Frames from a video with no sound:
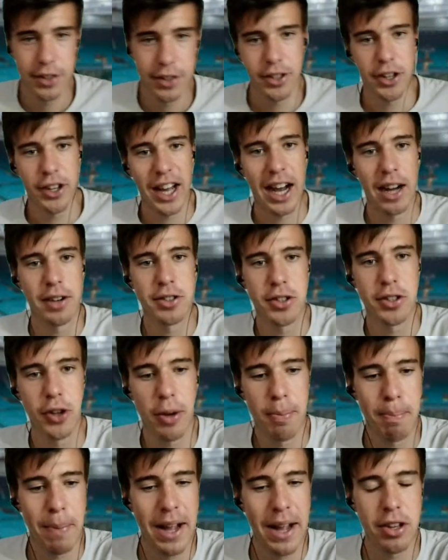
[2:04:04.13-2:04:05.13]
I don't know how to do
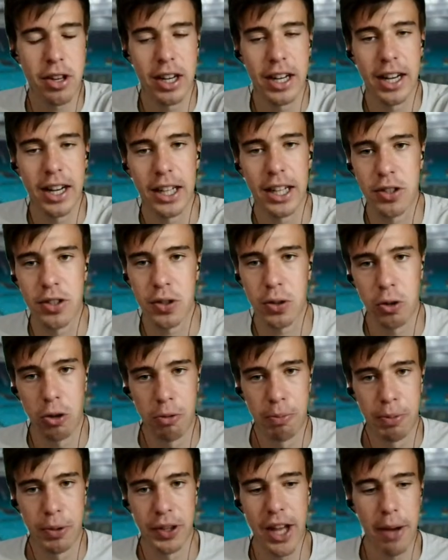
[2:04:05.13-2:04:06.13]
it manually like a
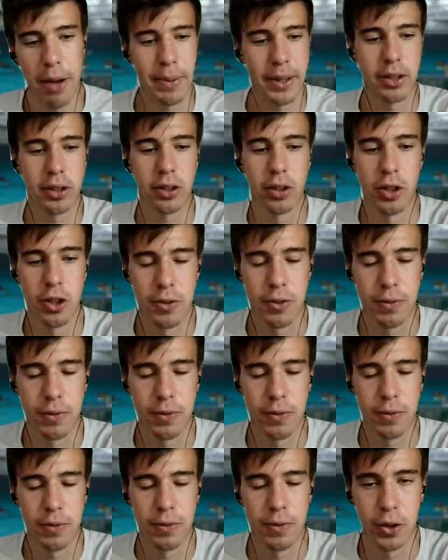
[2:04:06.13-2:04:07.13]
scoreboard. That would be
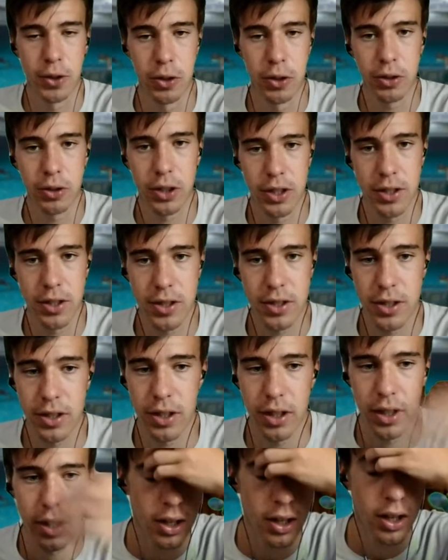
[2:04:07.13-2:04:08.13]
useful, because
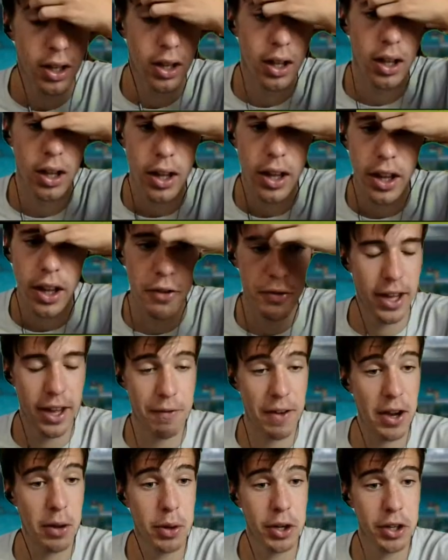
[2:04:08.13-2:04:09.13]

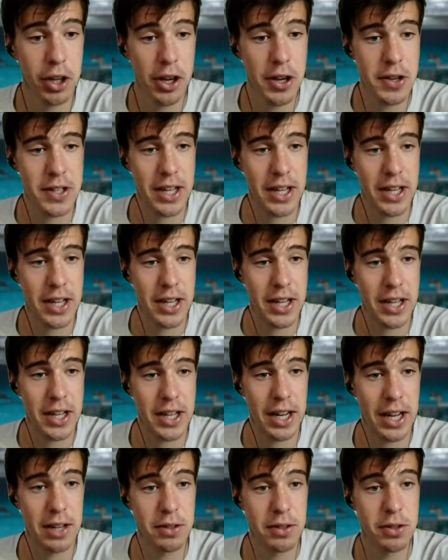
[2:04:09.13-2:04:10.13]
if anyone knows how to do it
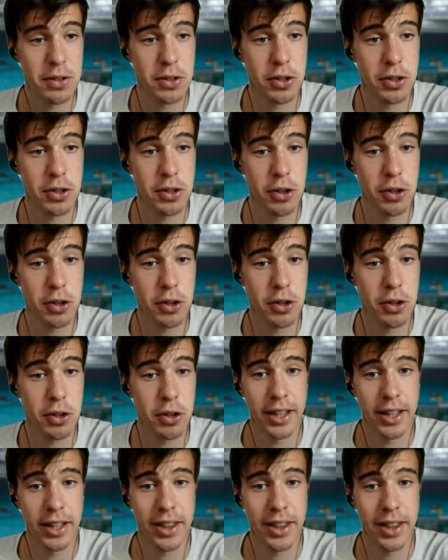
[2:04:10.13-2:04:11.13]
manually, that would be
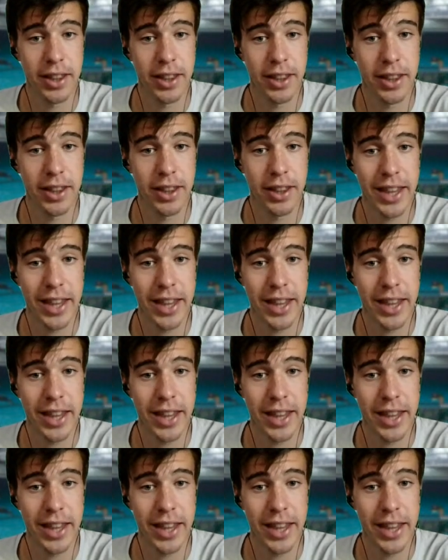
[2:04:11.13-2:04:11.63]
amazing.